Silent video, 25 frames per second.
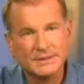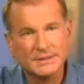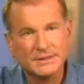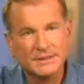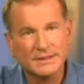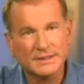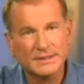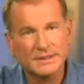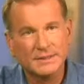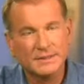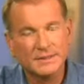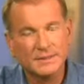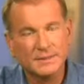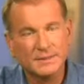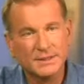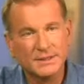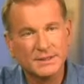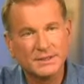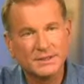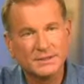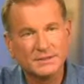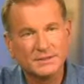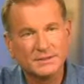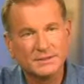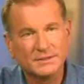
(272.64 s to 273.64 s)
in
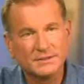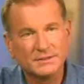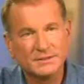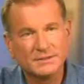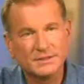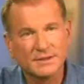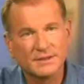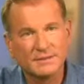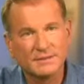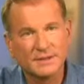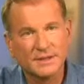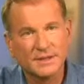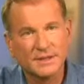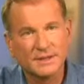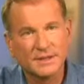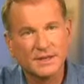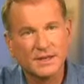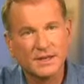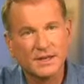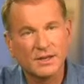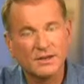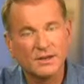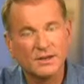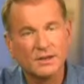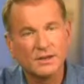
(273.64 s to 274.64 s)
committees and stuff like
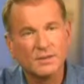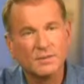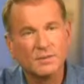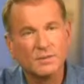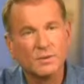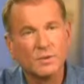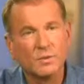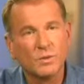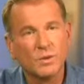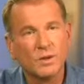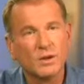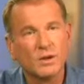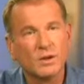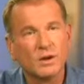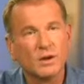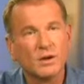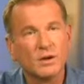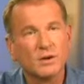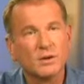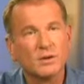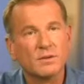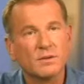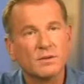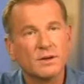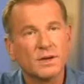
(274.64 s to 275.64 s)
that, but we
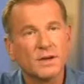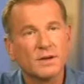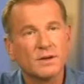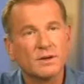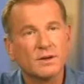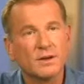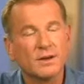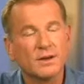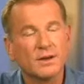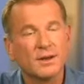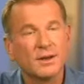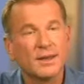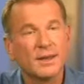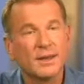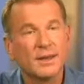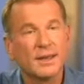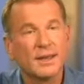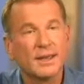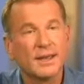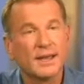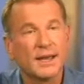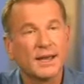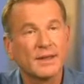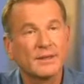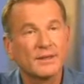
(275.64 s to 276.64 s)
are great on
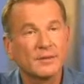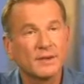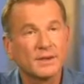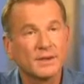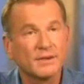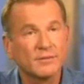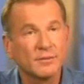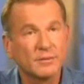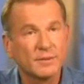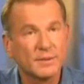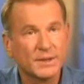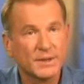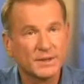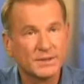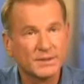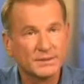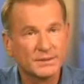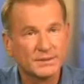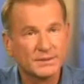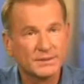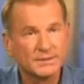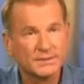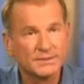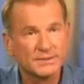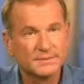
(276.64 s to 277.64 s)
gathering
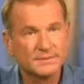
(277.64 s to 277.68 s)
information.